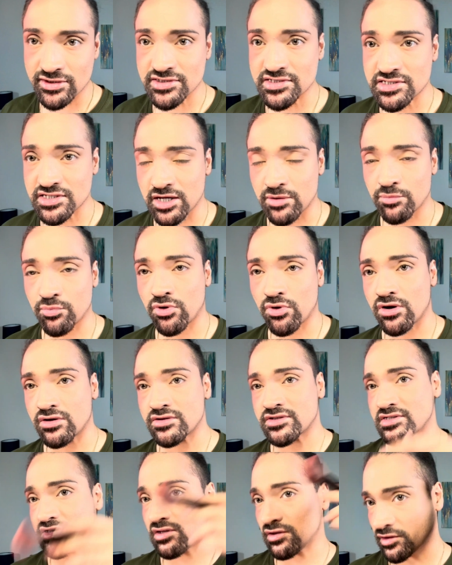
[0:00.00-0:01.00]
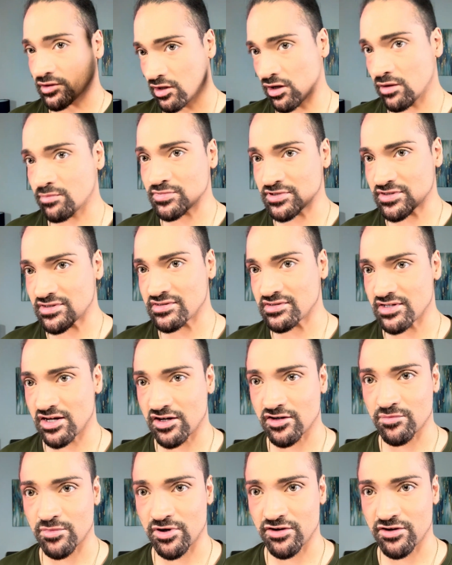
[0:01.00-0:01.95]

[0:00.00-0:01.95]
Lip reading: the same process on the opposite side of